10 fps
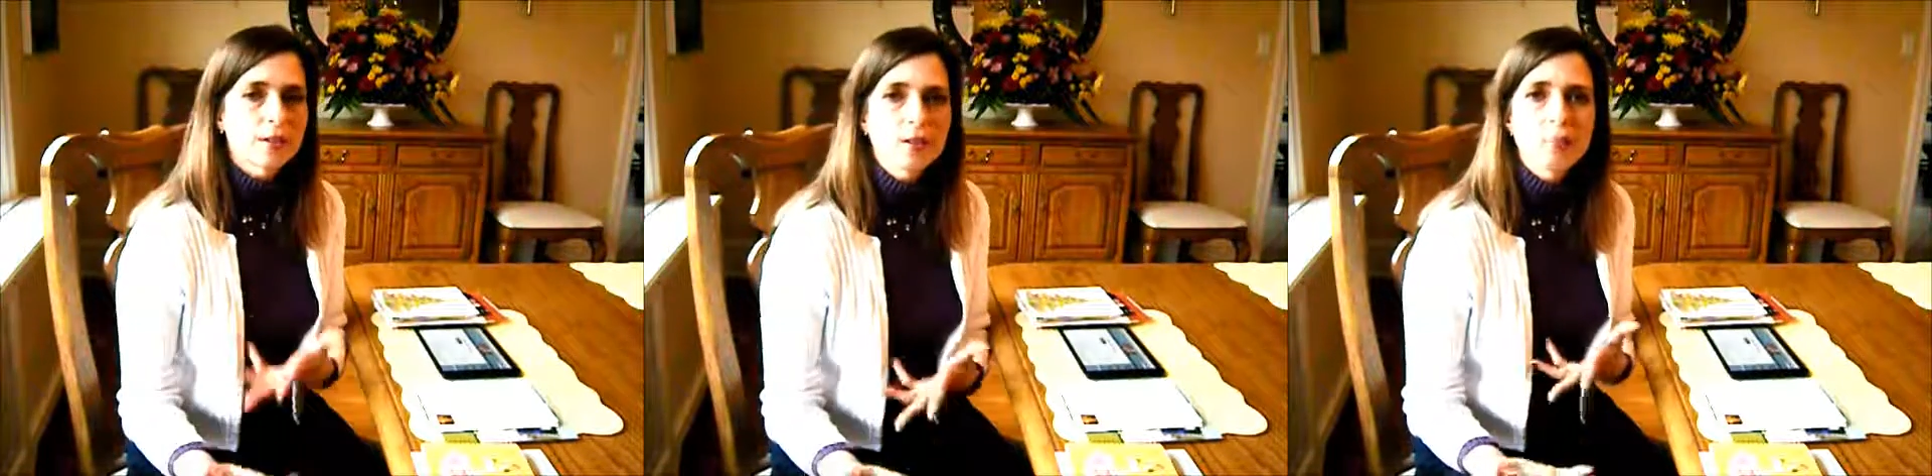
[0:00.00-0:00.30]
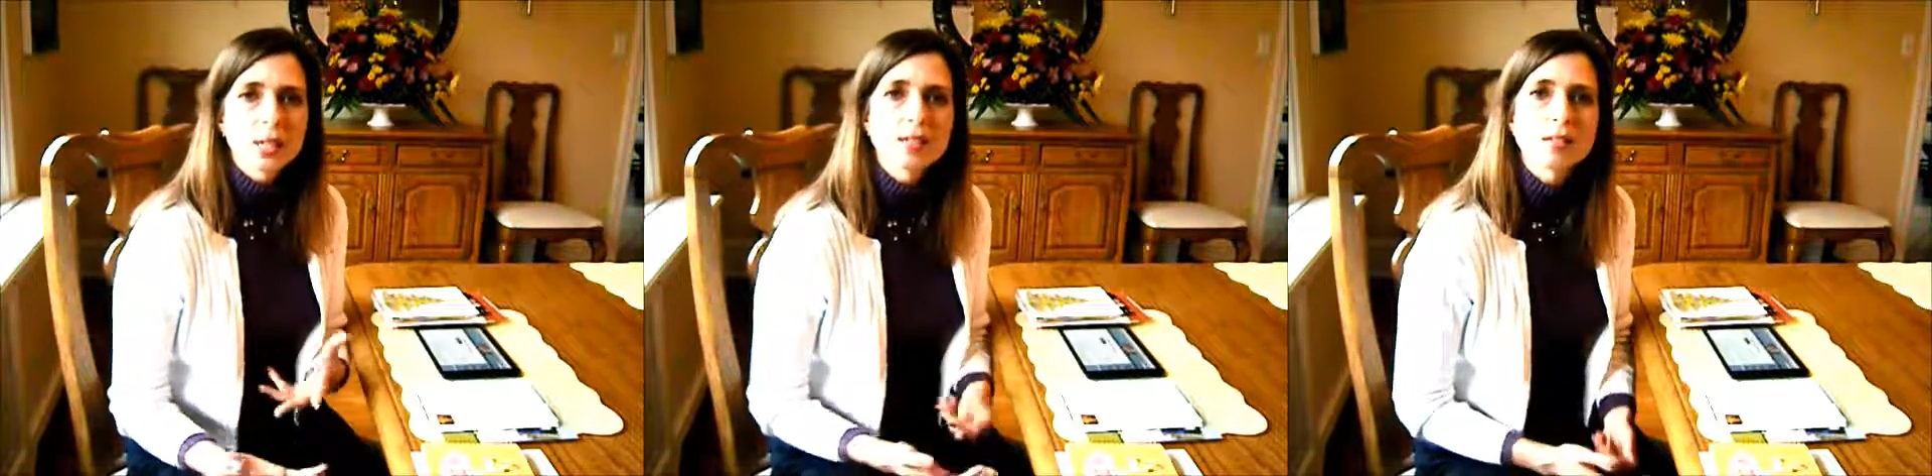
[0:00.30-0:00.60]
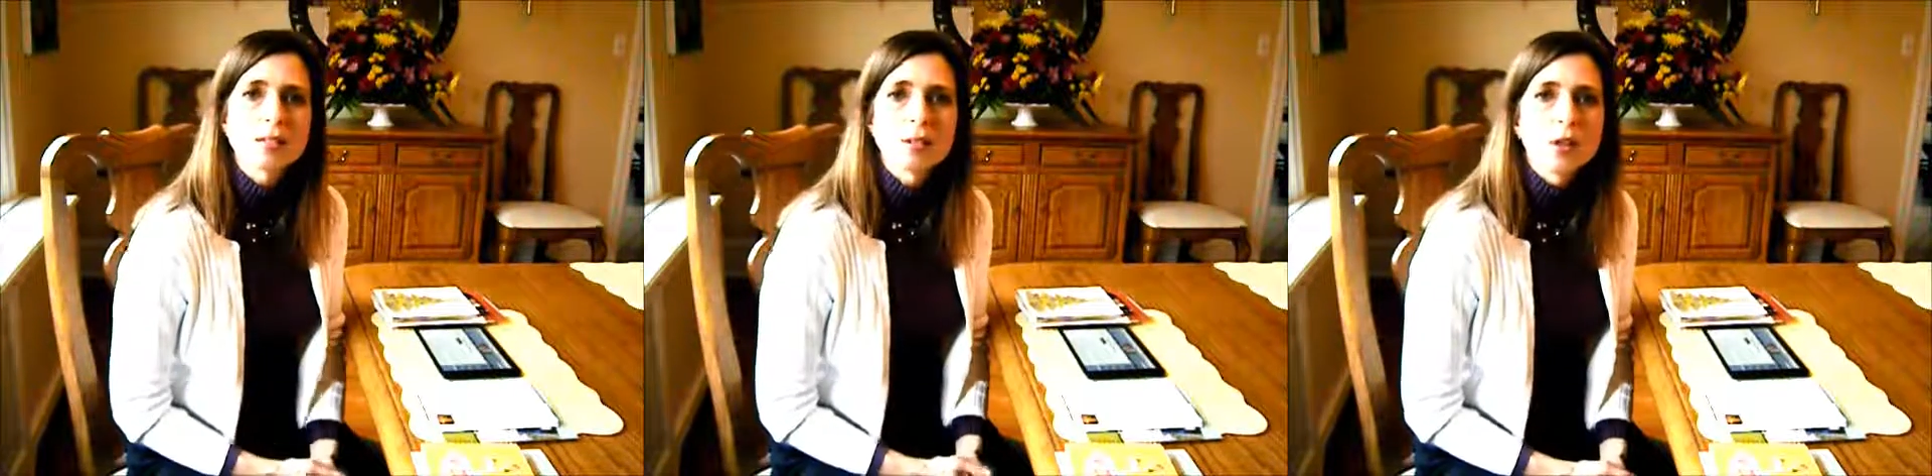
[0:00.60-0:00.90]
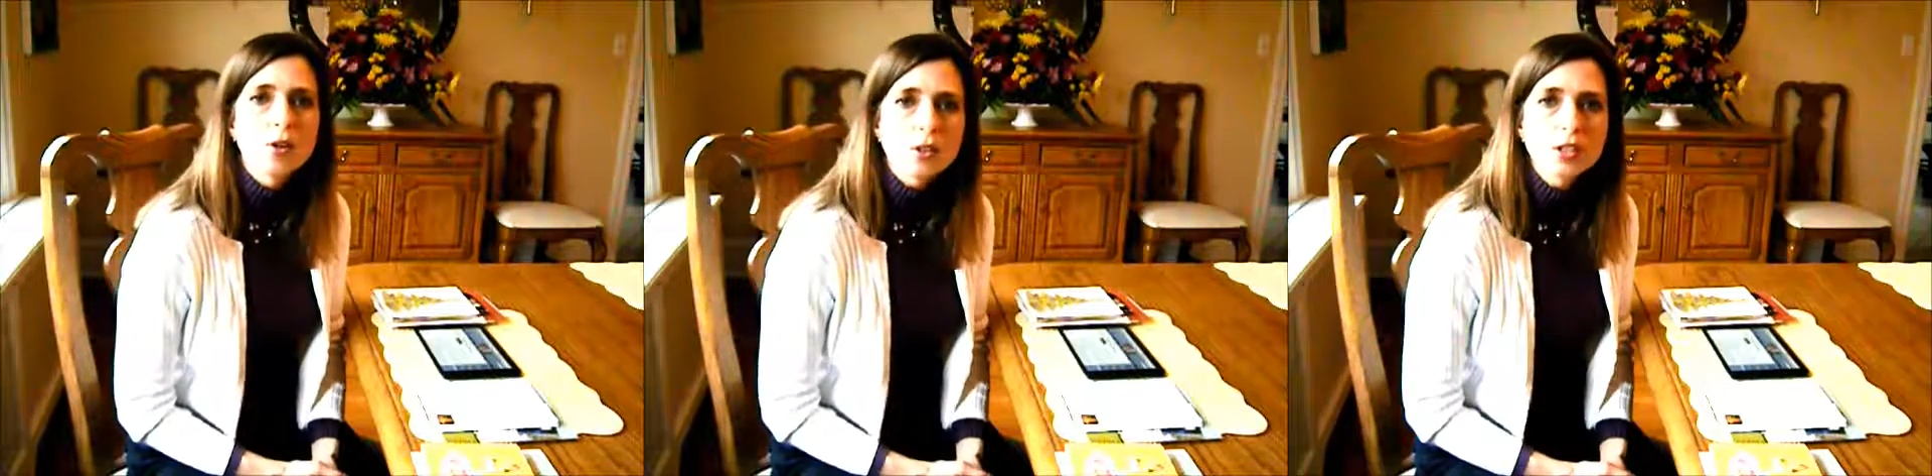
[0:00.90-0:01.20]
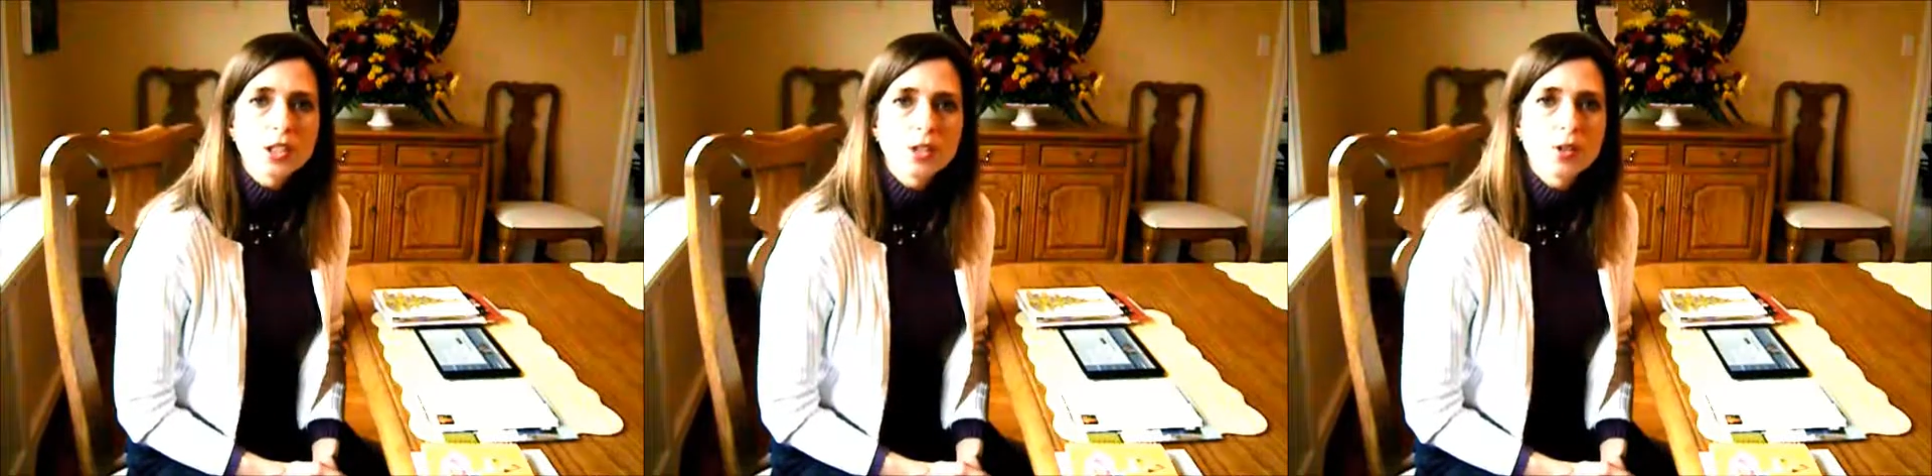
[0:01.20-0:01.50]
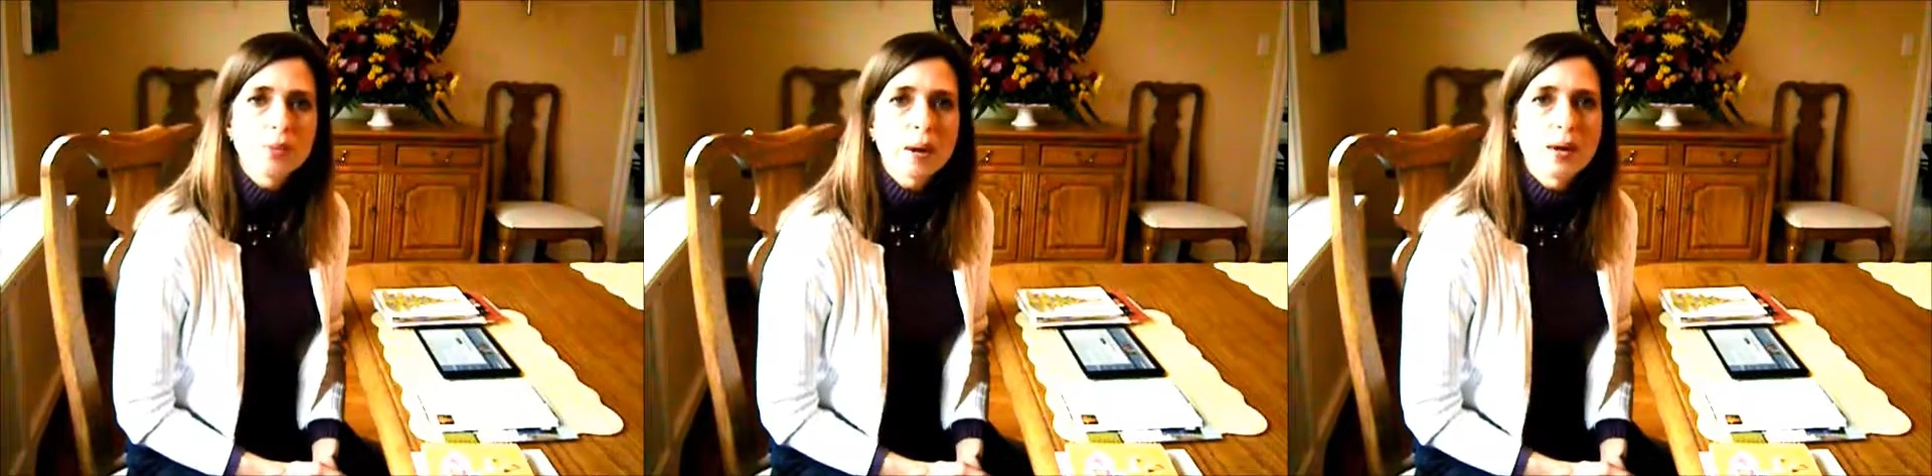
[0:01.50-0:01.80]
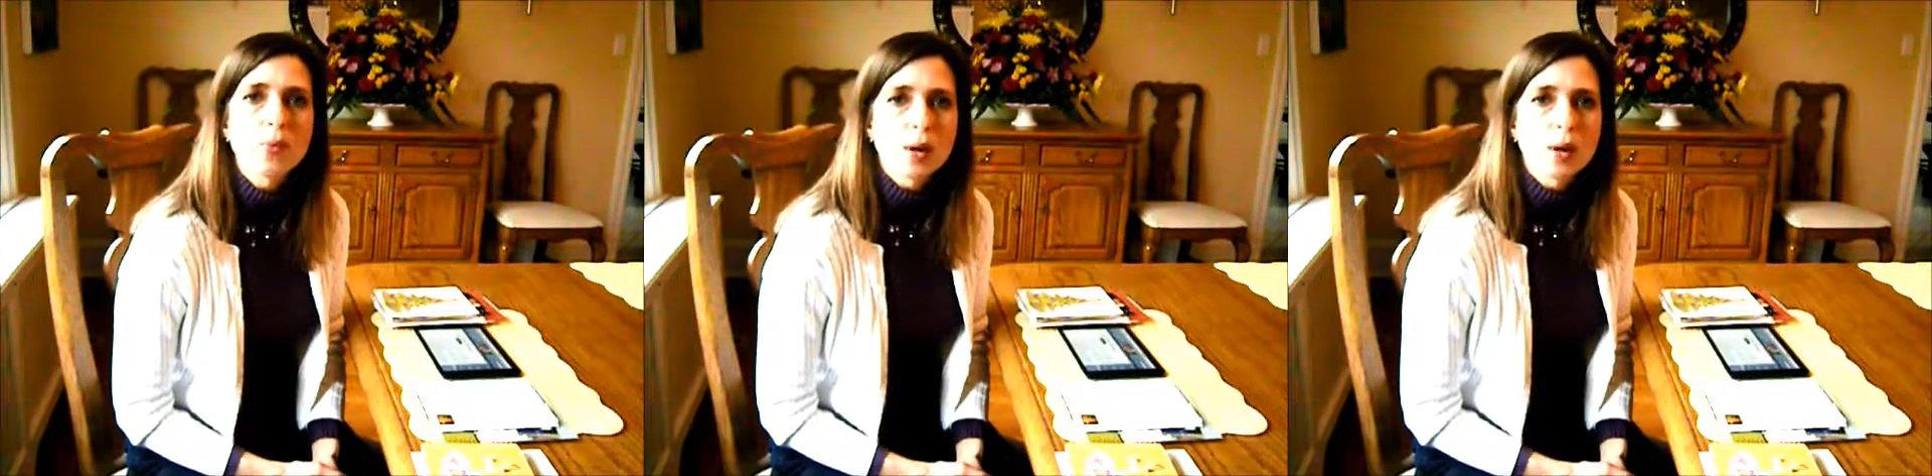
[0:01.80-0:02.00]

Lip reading: someplace local to you might